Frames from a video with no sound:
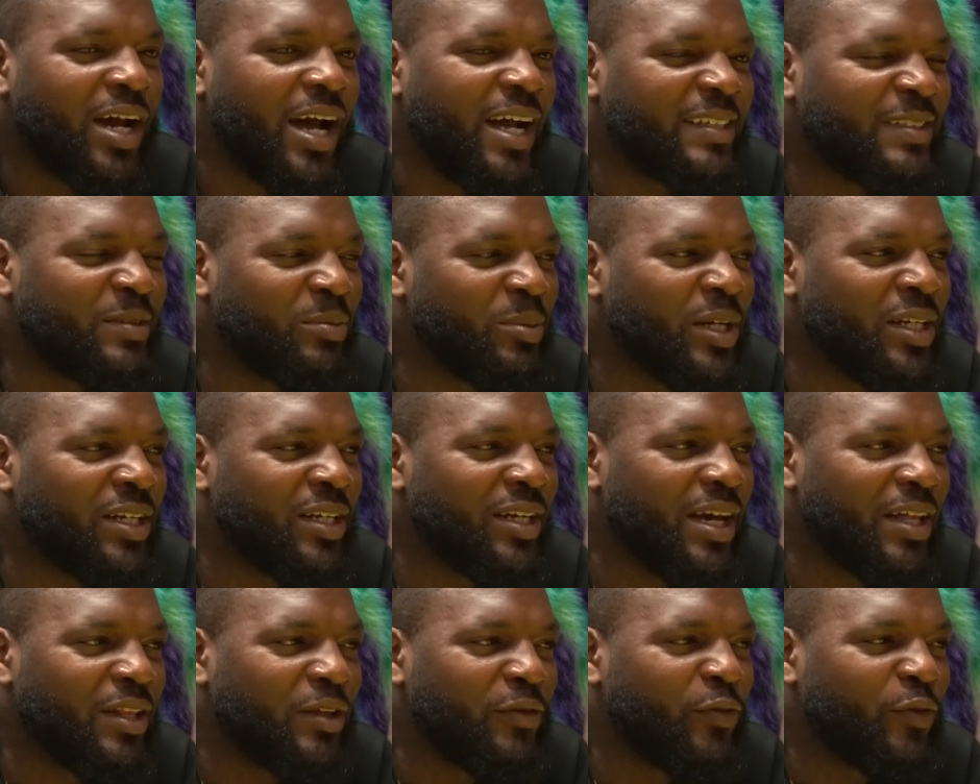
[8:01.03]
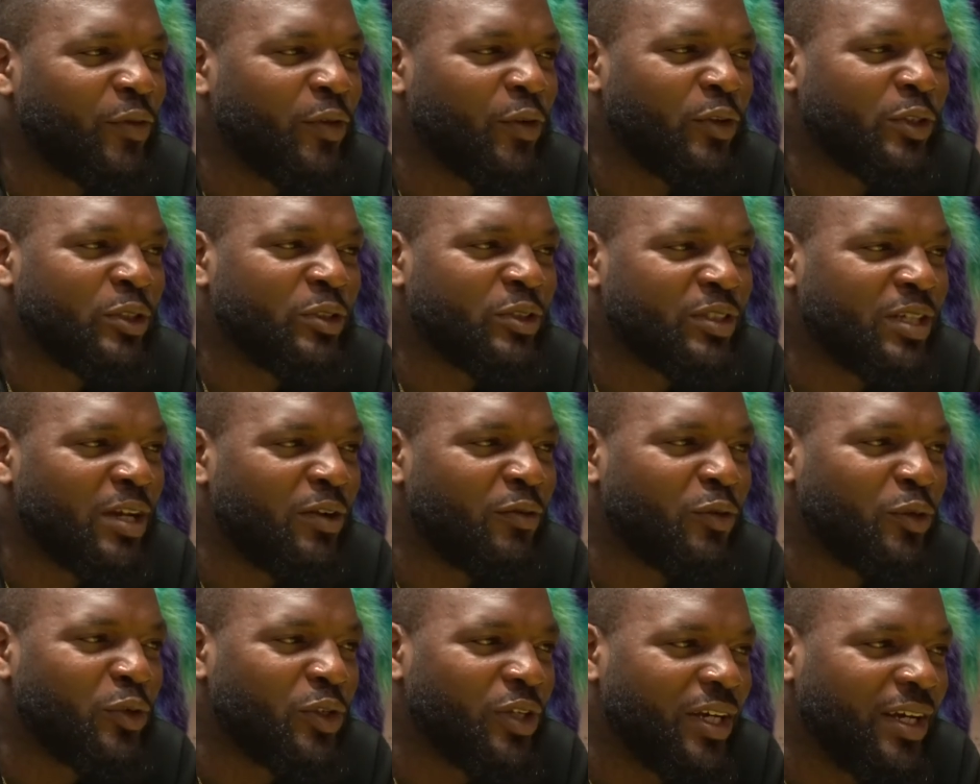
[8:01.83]
If you guys have been together for
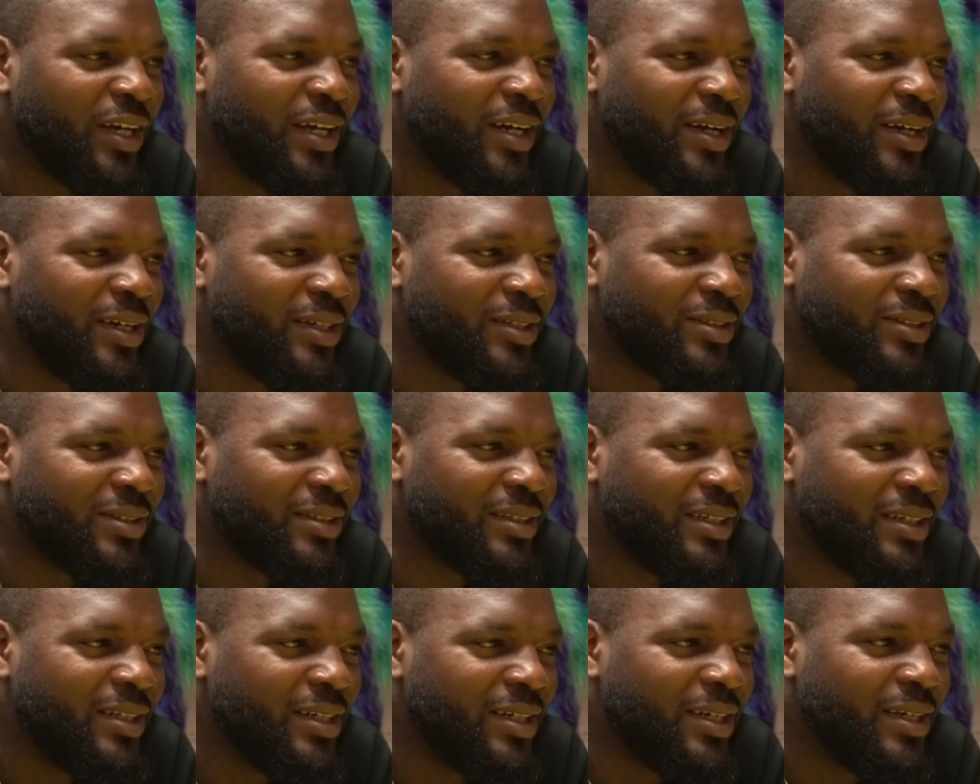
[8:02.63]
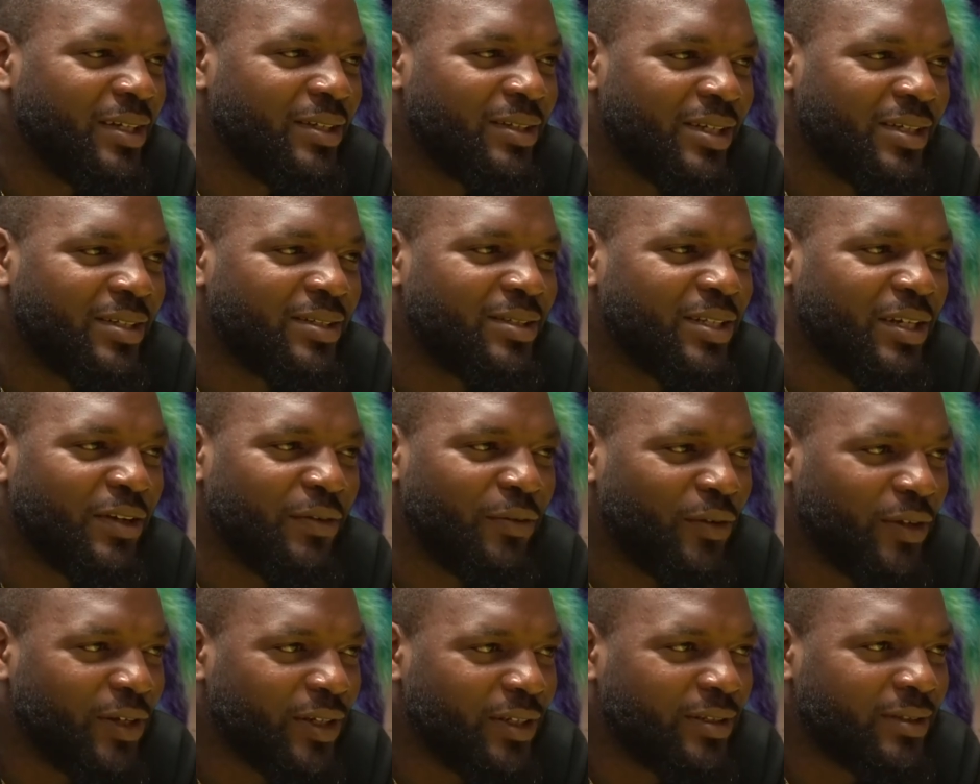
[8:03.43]
several years, that's
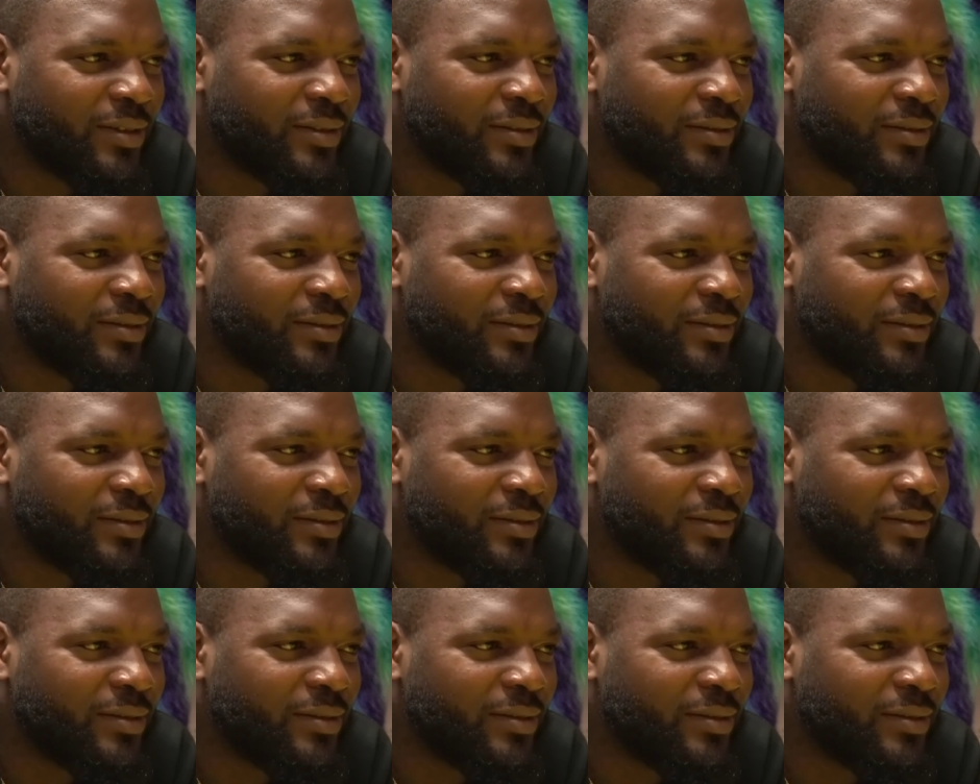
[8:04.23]
different.